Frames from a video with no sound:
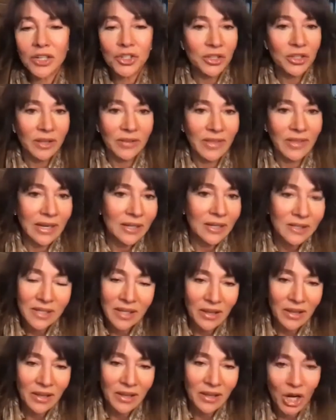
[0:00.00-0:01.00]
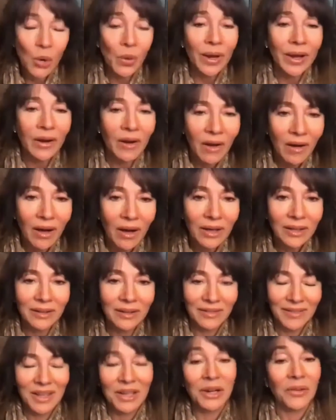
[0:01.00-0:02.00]
the things that are going on,
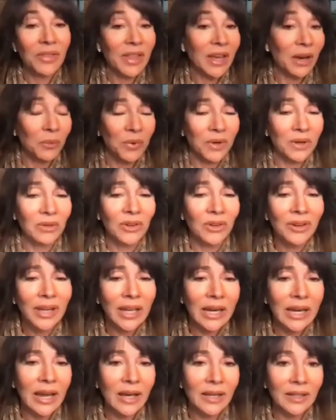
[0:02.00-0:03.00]
you know, that we're looking at.